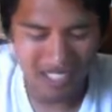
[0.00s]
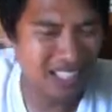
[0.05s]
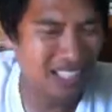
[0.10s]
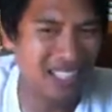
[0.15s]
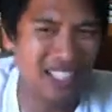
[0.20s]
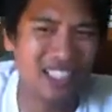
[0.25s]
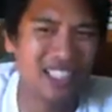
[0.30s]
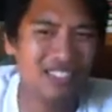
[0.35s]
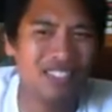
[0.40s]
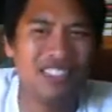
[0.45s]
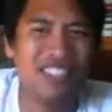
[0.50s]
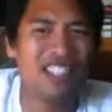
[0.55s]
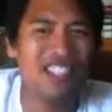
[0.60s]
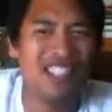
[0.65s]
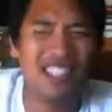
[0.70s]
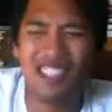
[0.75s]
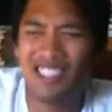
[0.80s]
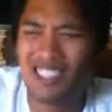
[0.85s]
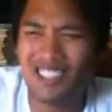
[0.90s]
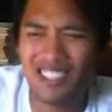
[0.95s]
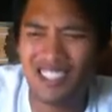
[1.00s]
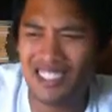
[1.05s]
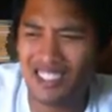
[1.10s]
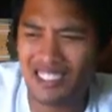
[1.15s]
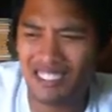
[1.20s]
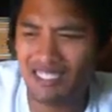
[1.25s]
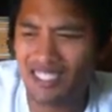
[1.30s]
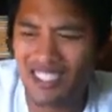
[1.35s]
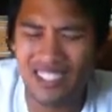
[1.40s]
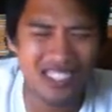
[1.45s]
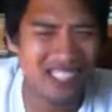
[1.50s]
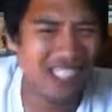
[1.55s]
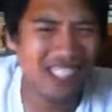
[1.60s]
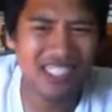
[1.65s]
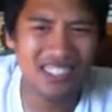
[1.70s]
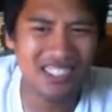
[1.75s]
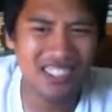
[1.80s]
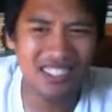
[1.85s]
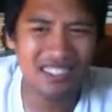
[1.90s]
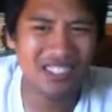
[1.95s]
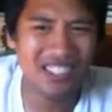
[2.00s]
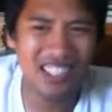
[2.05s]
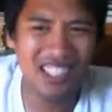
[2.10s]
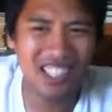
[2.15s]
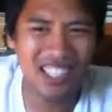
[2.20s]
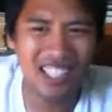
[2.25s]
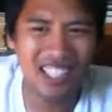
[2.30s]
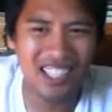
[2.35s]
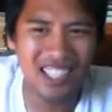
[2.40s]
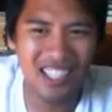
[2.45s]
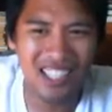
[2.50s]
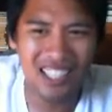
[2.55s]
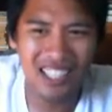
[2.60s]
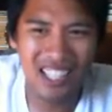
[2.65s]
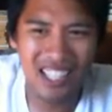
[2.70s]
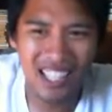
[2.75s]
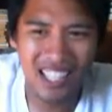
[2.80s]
I, uh, Von, I think it was like Von Lee or something like that.